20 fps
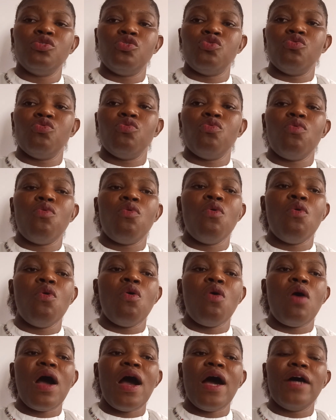to
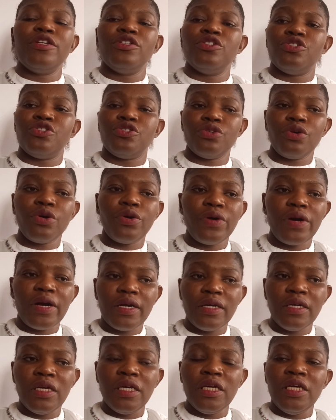an
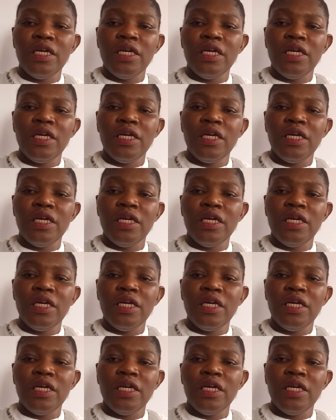insurer